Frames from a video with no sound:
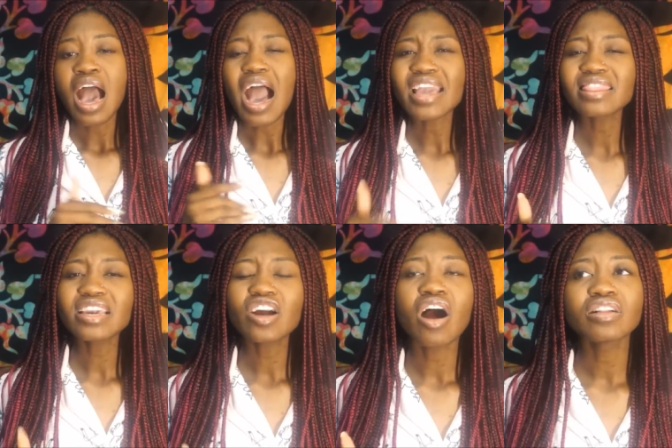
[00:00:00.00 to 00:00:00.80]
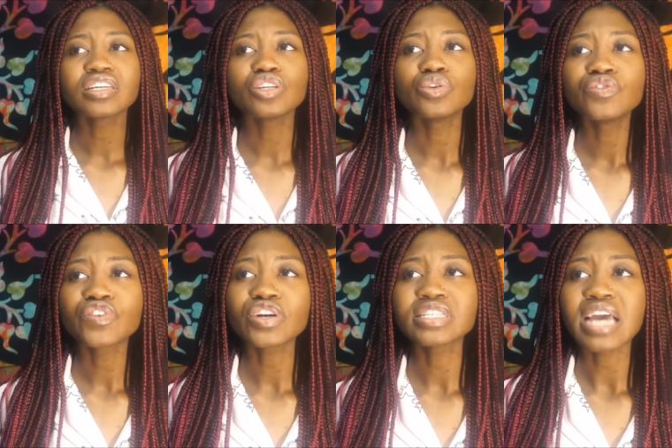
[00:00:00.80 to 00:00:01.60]
I think Colleen
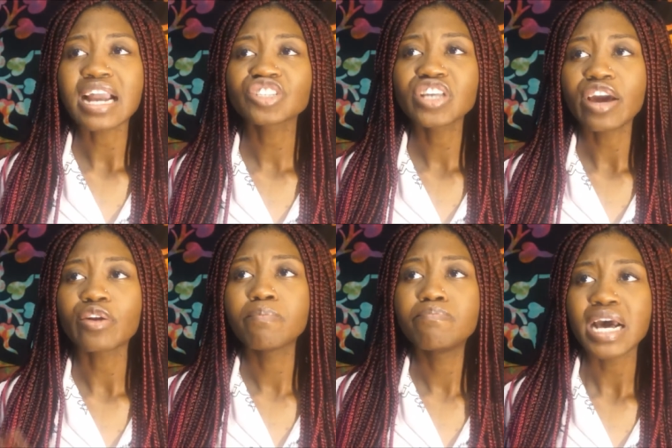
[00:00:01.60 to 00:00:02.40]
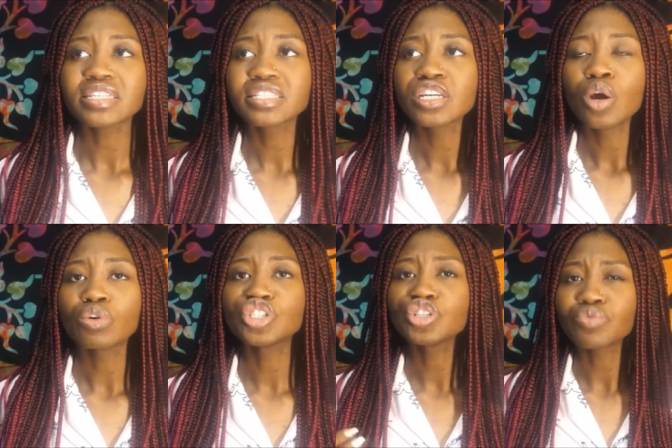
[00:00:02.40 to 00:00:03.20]
Hoover is actually at her best
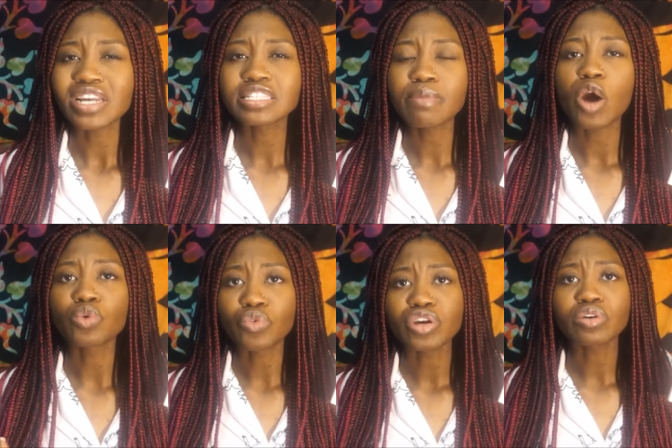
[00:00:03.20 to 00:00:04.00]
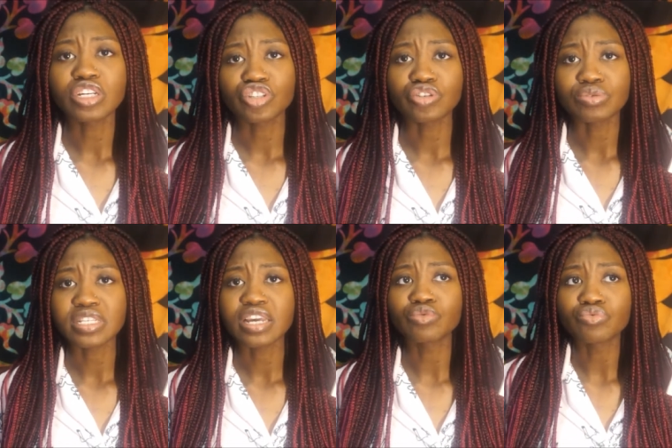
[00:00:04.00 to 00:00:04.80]
when she writes about real
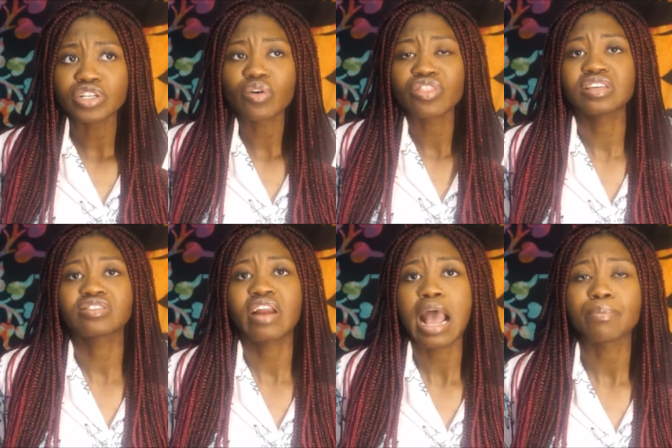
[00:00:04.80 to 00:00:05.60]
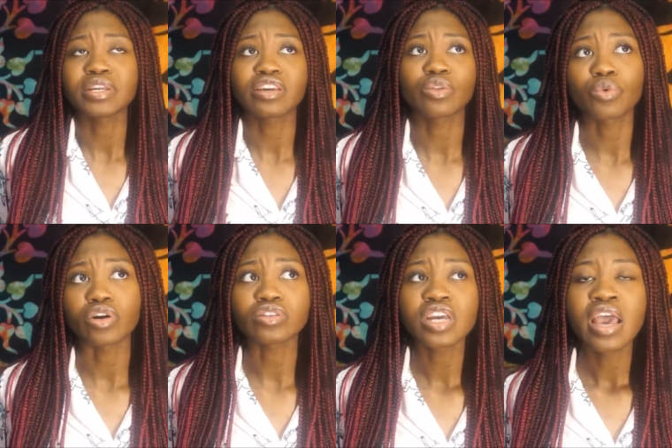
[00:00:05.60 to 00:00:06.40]
issues and real things that are happening in the
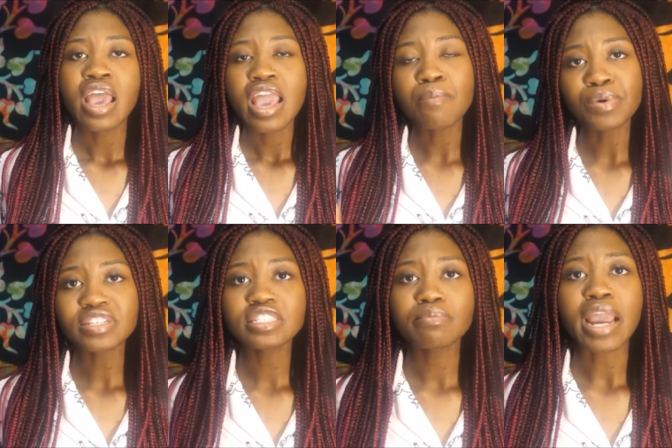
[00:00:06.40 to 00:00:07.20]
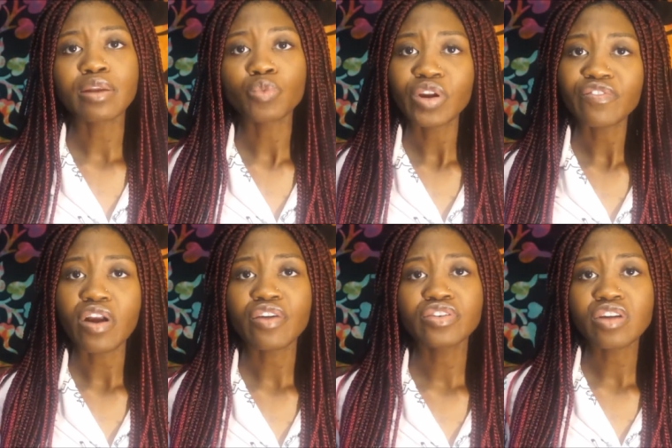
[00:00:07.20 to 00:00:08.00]
world. It brings to mind one of
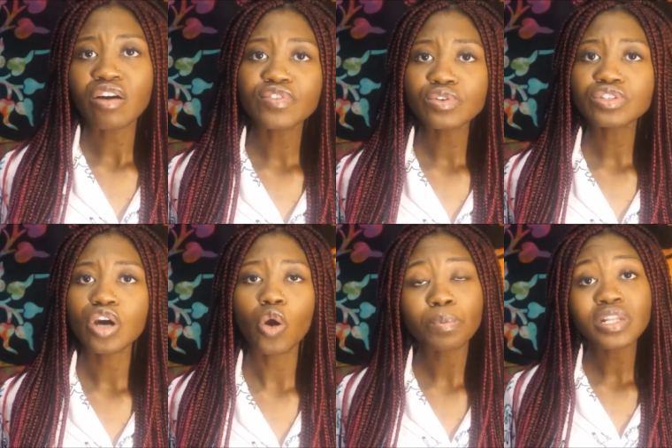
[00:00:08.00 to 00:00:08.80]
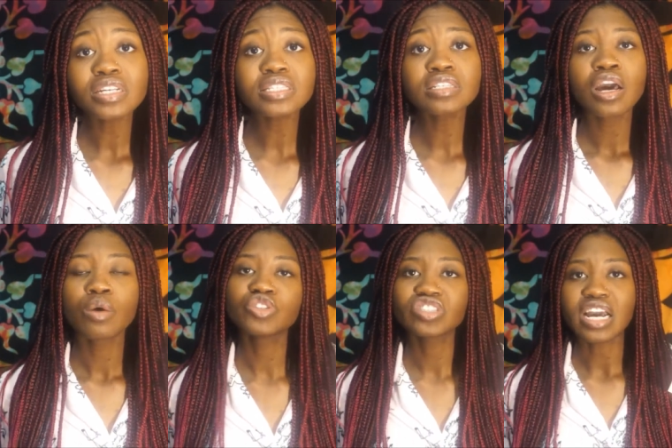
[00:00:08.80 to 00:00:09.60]
her other novels, Hopeless,
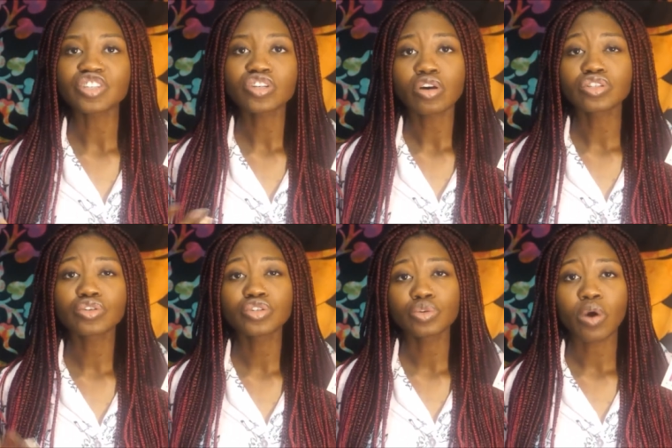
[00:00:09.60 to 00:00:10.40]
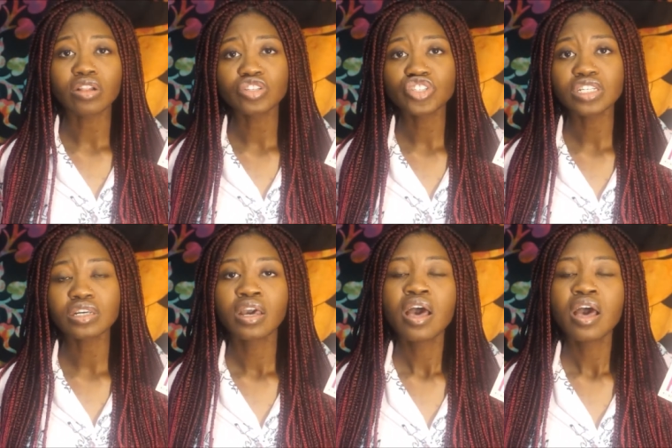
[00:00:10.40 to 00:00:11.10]
which is actually also a duology,